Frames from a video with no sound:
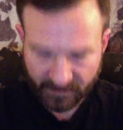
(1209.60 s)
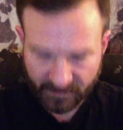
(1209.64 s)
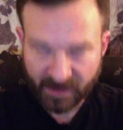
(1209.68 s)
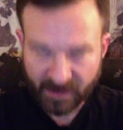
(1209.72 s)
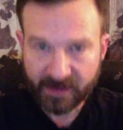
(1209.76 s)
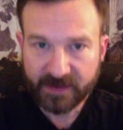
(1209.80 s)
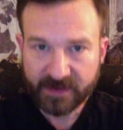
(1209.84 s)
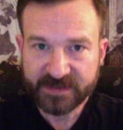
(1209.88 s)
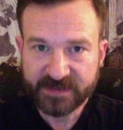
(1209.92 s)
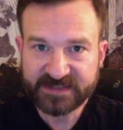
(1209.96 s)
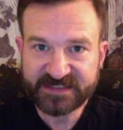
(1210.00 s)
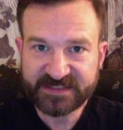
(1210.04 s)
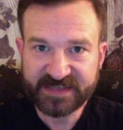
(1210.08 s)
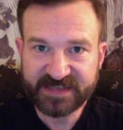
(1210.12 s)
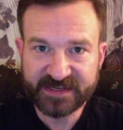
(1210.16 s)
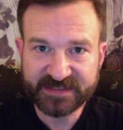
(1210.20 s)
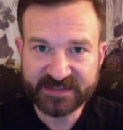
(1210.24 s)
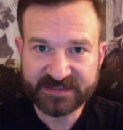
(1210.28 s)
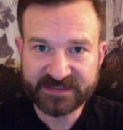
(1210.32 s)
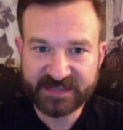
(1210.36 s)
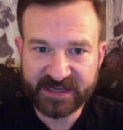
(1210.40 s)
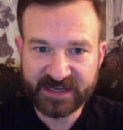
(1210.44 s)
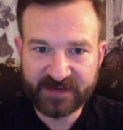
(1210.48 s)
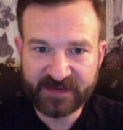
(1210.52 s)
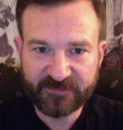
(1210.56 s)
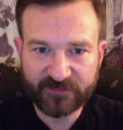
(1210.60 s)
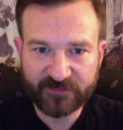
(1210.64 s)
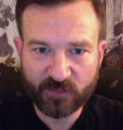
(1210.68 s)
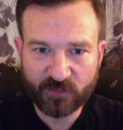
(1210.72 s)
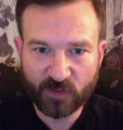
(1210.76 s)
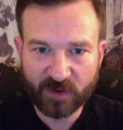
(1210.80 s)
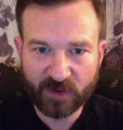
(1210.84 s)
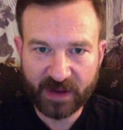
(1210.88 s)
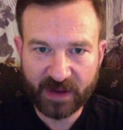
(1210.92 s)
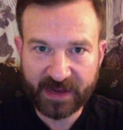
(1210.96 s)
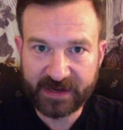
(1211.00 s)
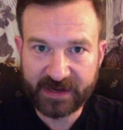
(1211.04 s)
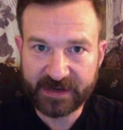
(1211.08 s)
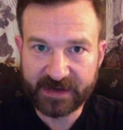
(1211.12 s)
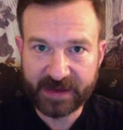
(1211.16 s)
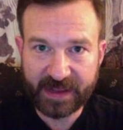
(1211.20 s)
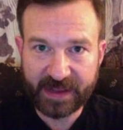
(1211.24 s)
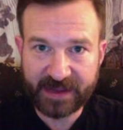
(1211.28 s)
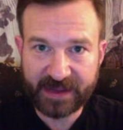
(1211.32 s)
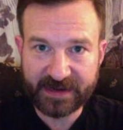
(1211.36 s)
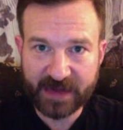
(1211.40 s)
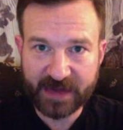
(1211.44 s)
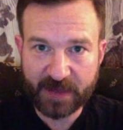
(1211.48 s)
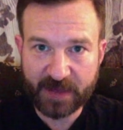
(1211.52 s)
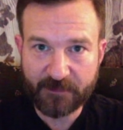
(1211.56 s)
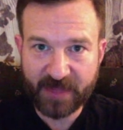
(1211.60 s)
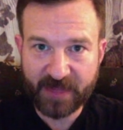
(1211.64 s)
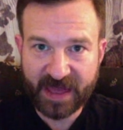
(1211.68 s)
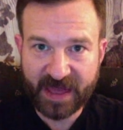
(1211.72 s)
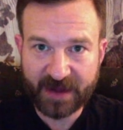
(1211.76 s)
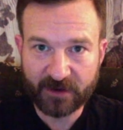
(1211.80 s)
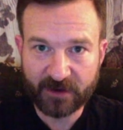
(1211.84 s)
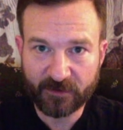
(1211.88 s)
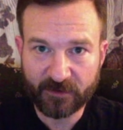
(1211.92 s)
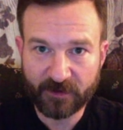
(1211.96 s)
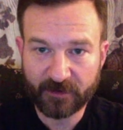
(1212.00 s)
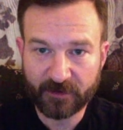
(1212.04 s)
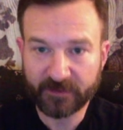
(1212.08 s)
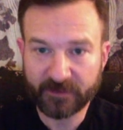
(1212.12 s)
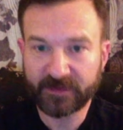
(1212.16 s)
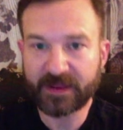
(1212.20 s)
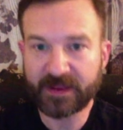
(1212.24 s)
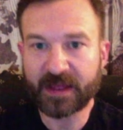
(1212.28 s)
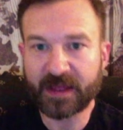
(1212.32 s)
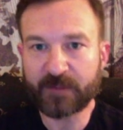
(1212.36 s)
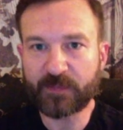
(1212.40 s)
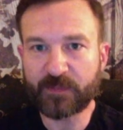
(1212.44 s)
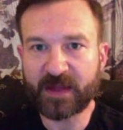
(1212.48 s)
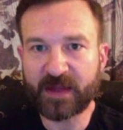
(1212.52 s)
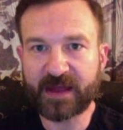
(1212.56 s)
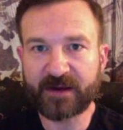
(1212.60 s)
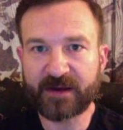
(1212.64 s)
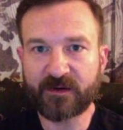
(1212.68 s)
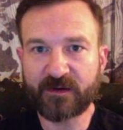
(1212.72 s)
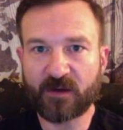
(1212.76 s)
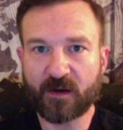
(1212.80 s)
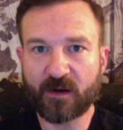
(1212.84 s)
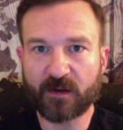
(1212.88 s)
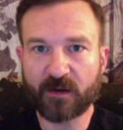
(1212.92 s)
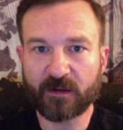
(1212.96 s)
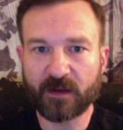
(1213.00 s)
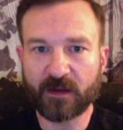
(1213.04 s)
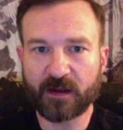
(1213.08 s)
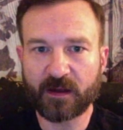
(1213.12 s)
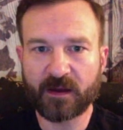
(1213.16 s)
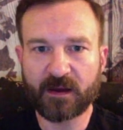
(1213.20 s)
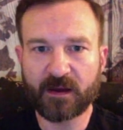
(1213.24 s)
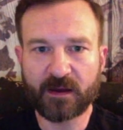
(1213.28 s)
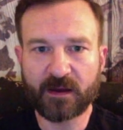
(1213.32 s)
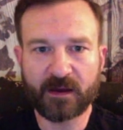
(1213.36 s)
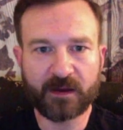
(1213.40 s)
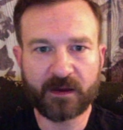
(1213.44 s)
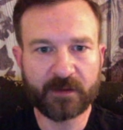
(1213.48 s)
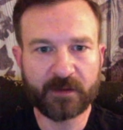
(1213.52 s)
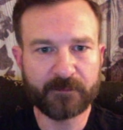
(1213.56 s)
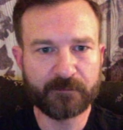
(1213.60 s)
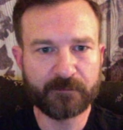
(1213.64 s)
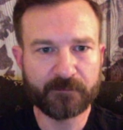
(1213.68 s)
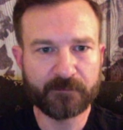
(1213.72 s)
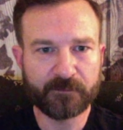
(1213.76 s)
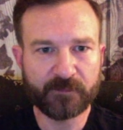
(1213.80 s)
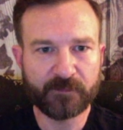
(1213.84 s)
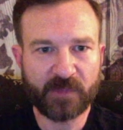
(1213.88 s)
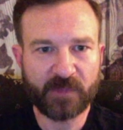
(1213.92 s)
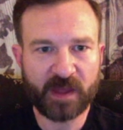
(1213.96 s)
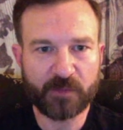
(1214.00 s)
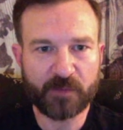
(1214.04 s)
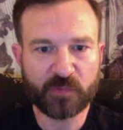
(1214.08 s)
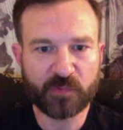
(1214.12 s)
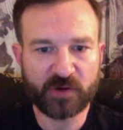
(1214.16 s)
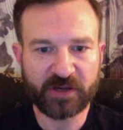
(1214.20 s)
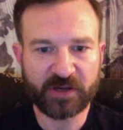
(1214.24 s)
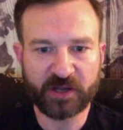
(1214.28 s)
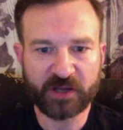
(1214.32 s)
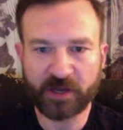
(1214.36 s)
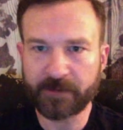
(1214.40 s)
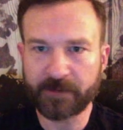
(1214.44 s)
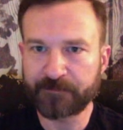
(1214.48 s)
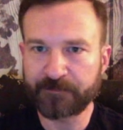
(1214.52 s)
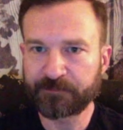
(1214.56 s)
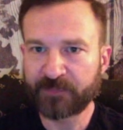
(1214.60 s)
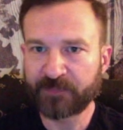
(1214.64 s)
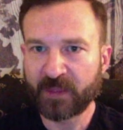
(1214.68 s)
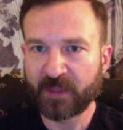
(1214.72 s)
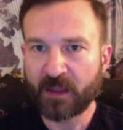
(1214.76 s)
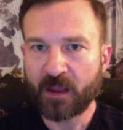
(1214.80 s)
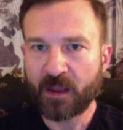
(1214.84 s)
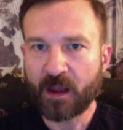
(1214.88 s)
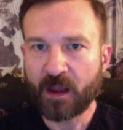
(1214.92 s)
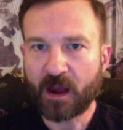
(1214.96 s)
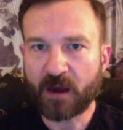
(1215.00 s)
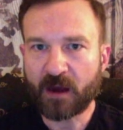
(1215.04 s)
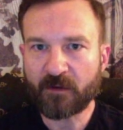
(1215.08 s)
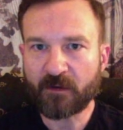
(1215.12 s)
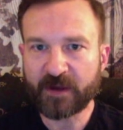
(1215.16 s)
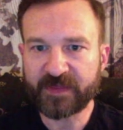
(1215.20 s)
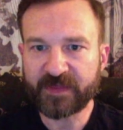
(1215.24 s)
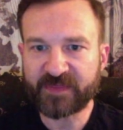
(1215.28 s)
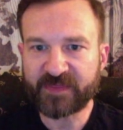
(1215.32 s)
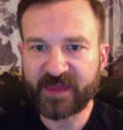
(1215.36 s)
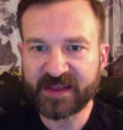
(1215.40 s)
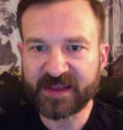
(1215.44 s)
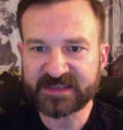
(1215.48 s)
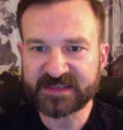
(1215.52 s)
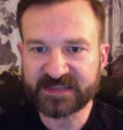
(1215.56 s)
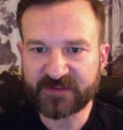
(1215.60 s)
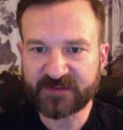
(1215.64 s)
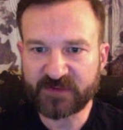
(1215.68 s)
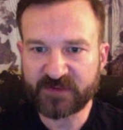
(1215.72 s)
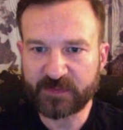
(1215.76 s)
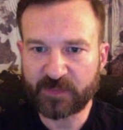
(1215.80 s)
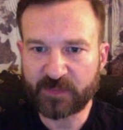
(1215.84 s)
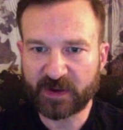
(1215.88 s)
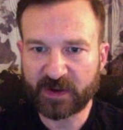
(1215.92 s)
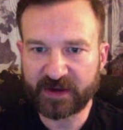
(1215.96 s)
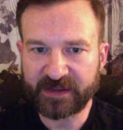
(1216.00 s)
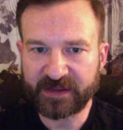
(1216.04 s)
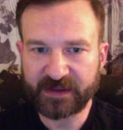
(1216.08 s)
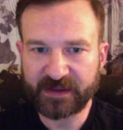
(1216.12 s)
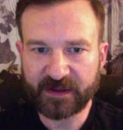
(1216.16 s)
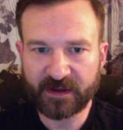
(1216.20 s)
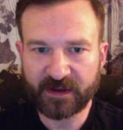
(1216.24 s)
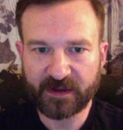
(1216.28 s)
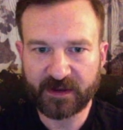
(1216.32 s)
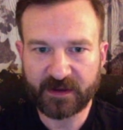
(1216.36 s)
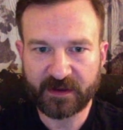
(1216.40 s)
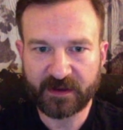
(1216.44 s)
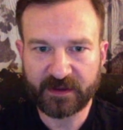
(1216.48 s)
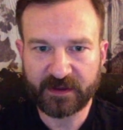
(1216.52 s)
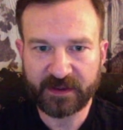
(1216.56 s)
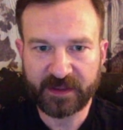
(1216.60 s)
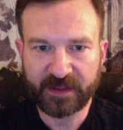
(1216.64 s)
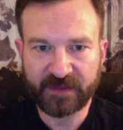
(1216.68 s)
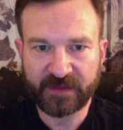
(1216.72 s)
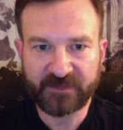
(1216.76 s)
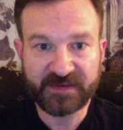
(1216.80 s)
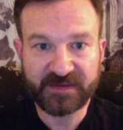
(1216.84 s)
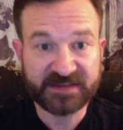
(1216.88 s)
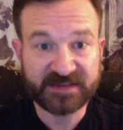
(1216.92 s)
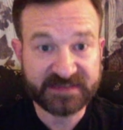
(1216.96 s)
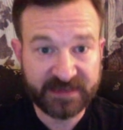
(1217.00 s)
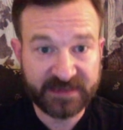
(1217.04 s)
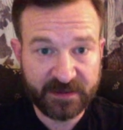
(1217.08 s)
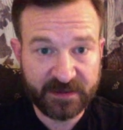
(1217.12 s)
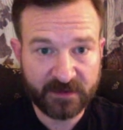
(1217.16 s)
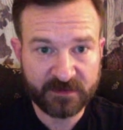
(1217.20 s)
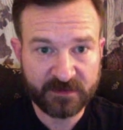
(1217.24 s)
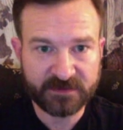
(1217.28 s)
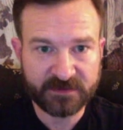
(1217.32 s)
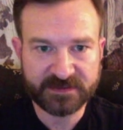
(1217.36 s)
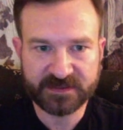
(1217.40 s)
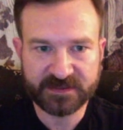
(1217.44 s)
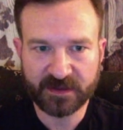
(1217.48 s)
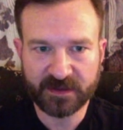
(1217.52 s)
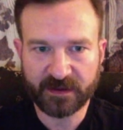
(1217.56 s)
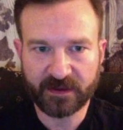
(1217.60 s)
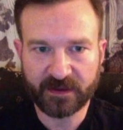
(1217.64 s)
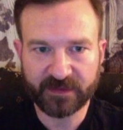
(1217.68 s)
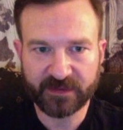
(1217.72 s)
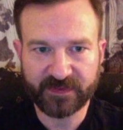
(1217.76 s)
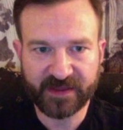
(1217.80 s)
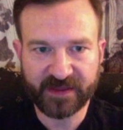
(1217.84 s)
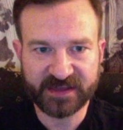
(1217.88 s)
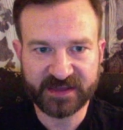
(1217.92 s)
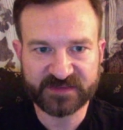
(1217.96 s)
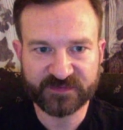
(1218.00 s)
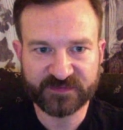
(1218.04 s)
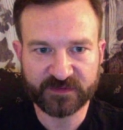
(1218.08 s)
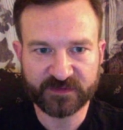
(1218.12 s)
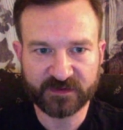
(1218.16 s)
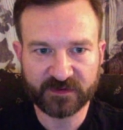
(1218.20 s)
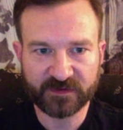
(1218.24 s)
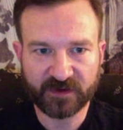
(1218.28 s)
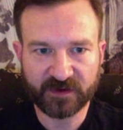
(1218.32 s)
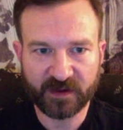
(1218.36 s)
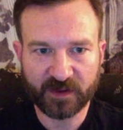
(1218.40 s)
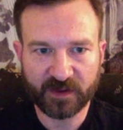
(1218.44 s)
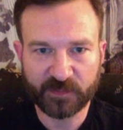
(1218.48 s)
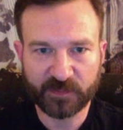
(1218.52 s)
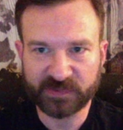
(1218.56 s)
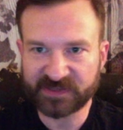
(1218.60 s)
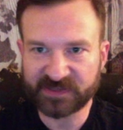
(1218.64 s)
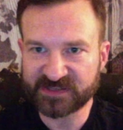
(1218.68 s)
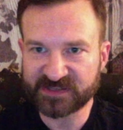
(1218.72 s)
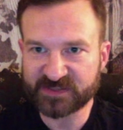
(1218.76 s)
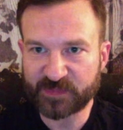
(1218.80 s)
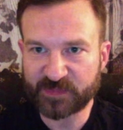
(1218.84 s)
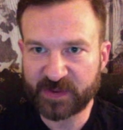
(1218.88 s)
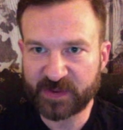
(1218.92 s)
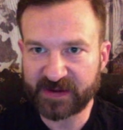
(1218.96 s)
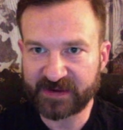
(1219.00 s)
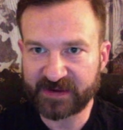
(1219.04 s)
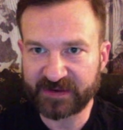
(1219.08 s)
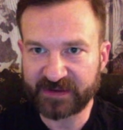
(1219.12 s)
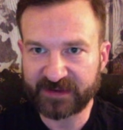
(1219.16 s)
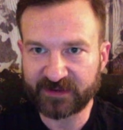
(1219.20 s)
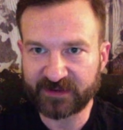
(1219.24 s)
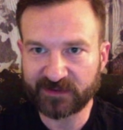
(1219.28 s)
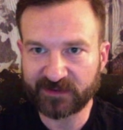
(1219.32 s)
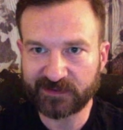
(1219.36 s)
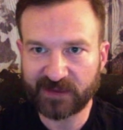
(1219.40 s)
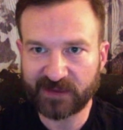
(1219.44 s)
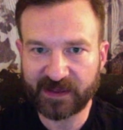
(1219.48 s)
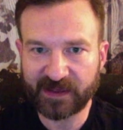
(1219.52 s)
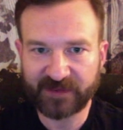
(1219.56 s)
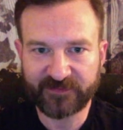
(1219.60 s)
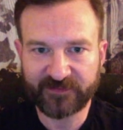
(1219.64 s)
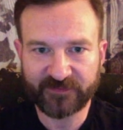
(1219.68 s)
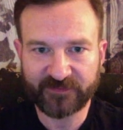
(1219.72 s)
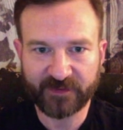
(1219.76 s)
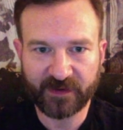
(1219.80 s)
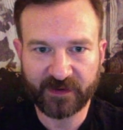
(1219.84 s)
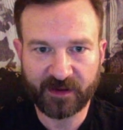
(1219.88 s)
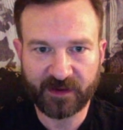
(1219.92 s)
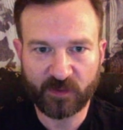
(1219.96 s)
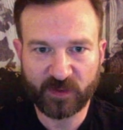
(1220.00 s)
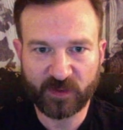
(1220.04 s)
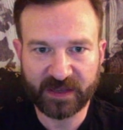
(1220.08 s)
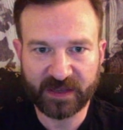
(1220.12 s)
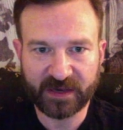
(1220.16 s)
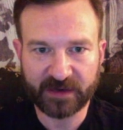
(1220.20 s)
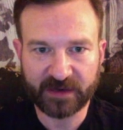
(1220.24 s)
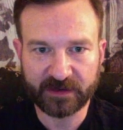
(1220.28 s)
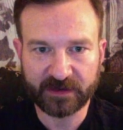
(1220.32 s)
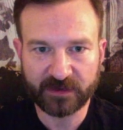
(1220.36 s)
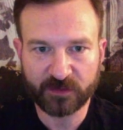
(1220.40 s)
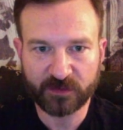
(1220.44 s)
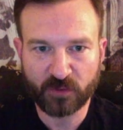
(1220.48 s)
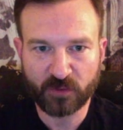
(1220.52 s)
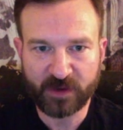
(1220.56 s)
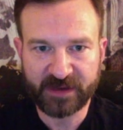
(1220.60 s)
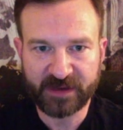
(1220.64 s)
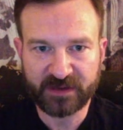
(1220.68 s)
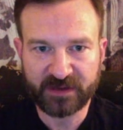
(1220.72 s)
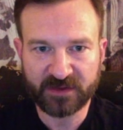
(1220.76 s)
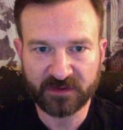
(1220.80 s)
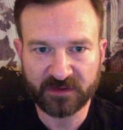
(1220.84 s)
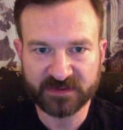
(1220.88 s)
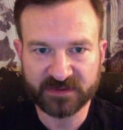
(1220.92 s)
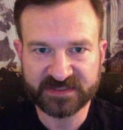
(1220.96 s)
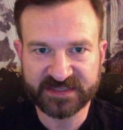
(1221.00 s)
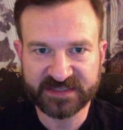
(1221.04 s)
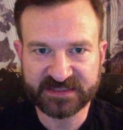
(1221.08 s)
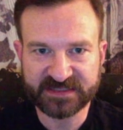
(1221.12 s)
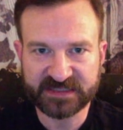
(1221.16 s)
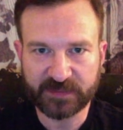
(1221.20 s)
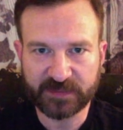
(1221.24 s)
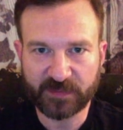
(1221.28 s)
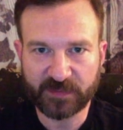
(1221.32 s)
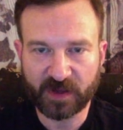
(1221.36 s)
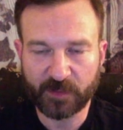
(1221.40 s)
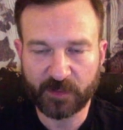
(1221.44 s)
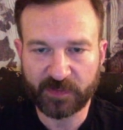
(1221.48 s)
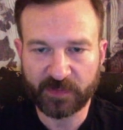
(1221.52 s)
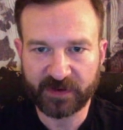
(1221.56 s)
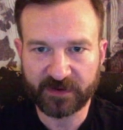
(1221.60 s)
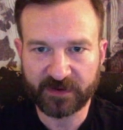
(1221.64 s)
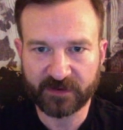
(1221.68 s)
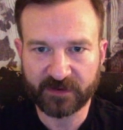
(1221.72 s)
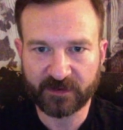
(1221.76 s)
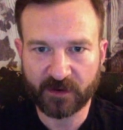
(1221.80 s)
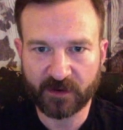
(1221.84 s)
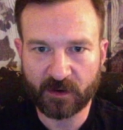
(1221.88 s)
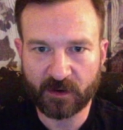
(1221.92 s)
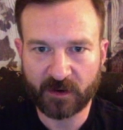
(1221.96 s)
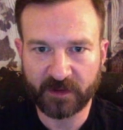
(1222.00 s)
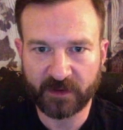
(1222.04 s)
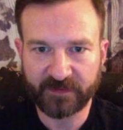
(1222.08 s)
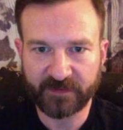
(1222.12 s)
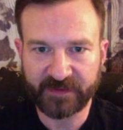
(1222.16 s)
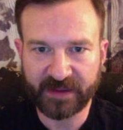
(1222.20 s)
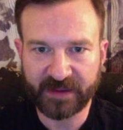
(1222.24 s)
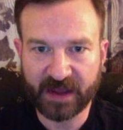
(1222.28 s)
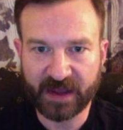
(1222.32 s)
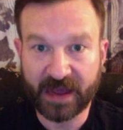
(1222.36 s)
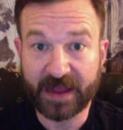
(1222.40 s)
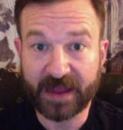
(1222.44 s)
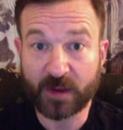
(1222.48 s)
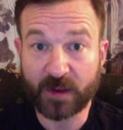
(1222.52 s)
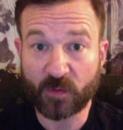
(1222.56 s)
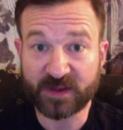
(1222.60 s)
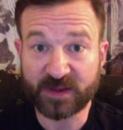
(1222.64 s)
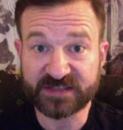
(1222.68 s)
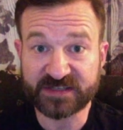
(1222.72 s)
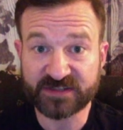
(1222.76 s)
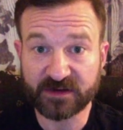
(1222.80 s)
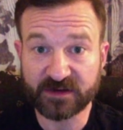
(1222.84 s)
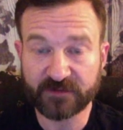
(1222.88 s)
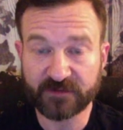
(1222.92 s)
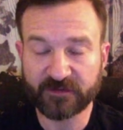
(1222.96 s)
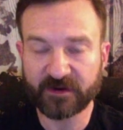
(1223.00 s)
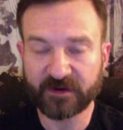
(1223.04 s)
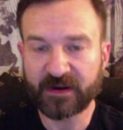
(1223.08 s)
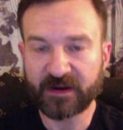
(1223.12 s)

16, 4, 8, and 8. Not bad at all. Not bad at all. Yeah, pretty good. All right, thanks everybody in these guilds. Thanks for participating in guild life. We got a great guild system up here on the iOS server.